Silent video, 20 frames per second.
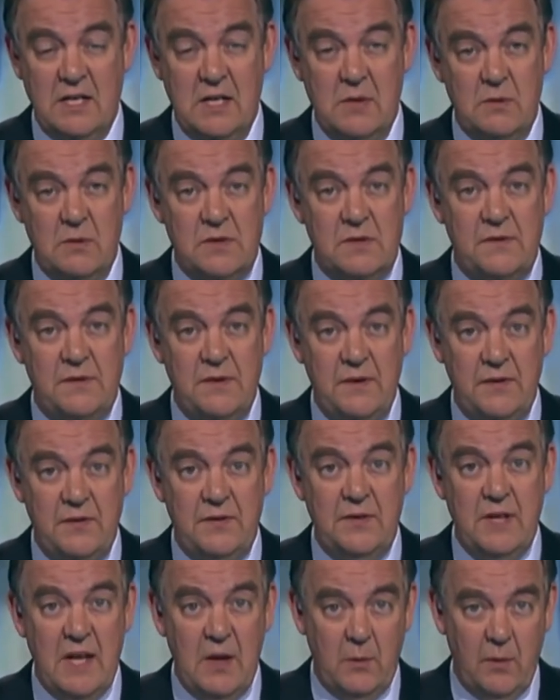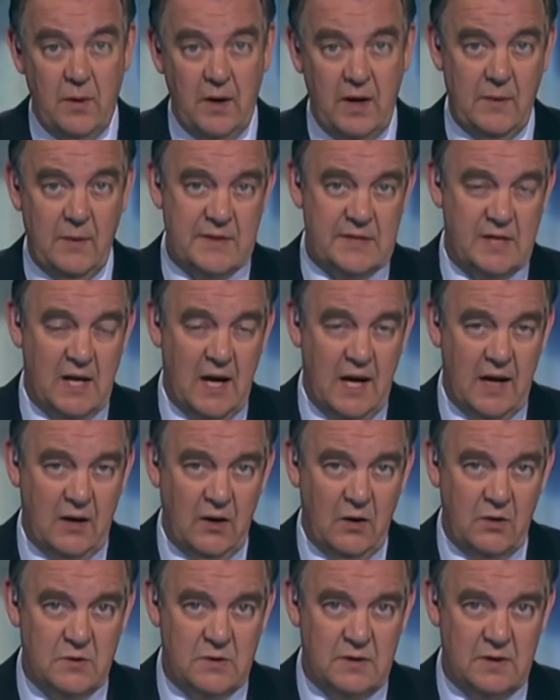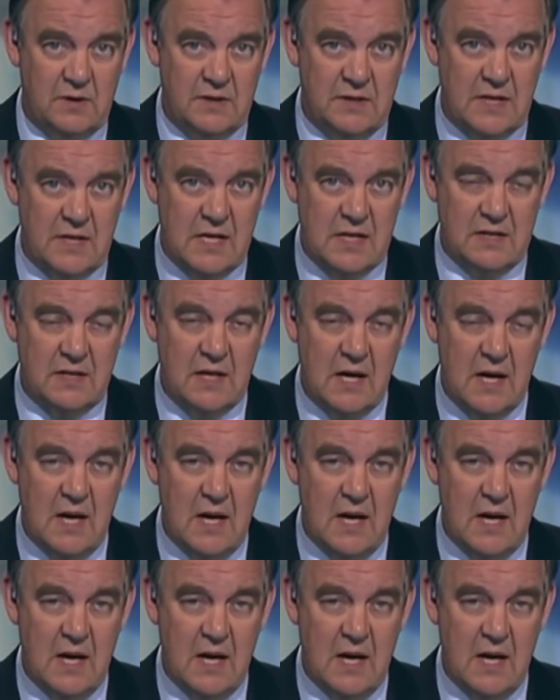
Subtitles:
He was 15 when he was diagnosed with the disease.